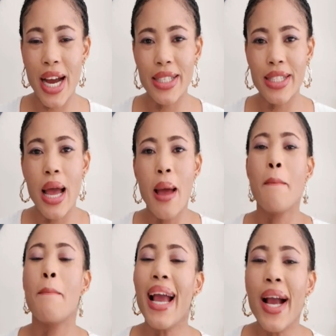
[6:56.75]
Guys,
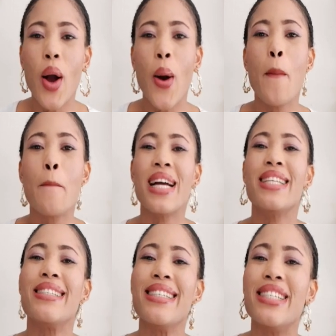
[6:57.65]
back home
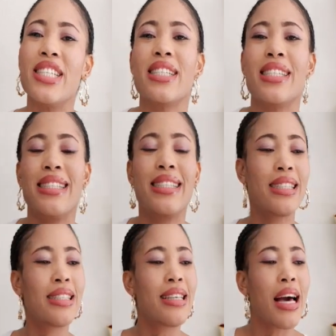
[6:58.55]
my teacher
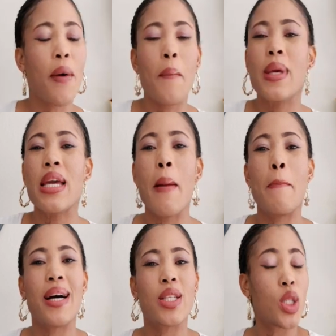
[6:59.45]
didn't tell me
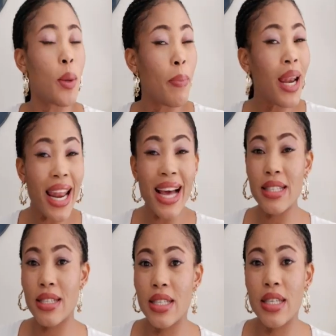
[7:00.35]
about the
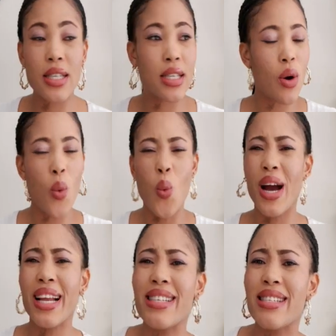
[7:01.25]
plastic,
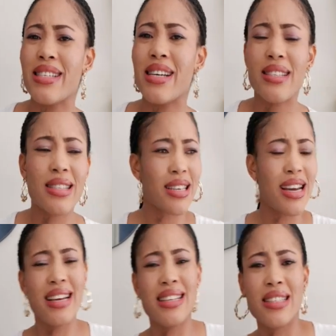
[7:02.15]
what is it,
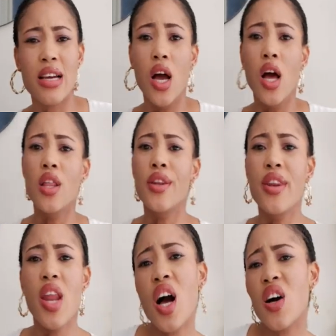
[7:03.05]
and
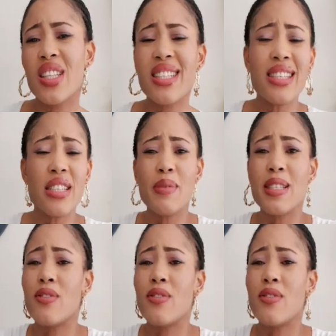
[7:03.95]
no, the teacher